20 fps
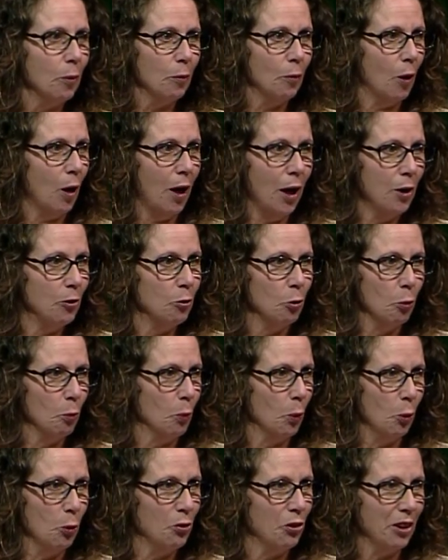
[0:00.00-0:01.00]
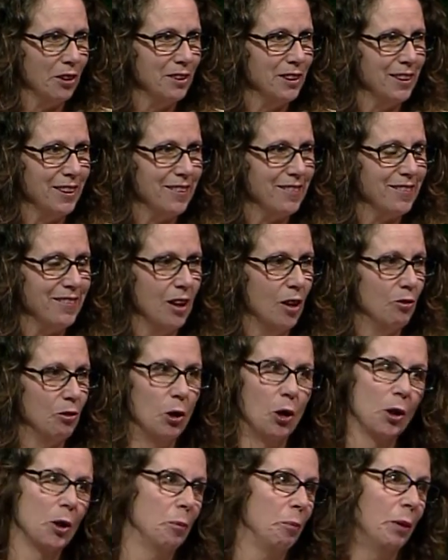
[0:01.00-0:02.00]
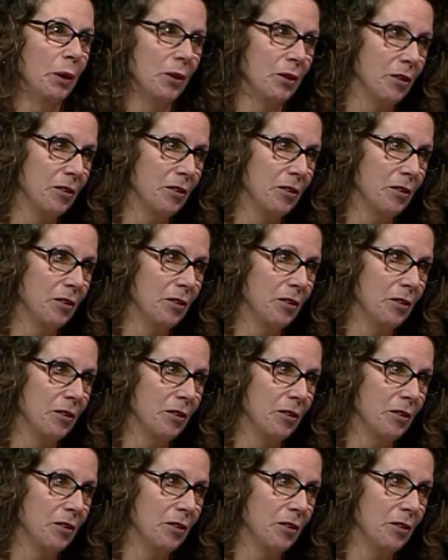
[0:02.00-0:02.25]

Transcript: hydro project in itself, not compared